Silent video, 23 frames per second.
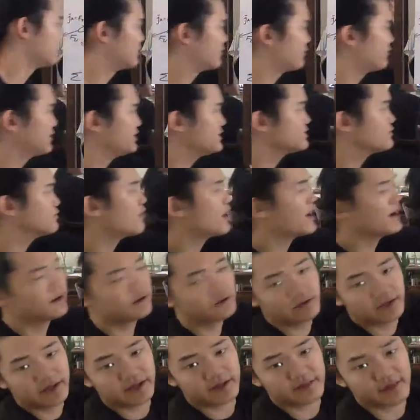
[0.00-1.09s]
The reason why I
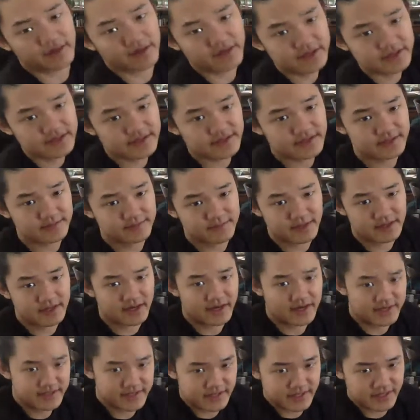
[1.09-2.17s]
don't like this is
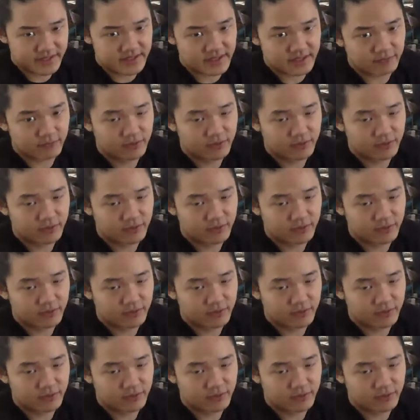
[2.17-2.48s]
because it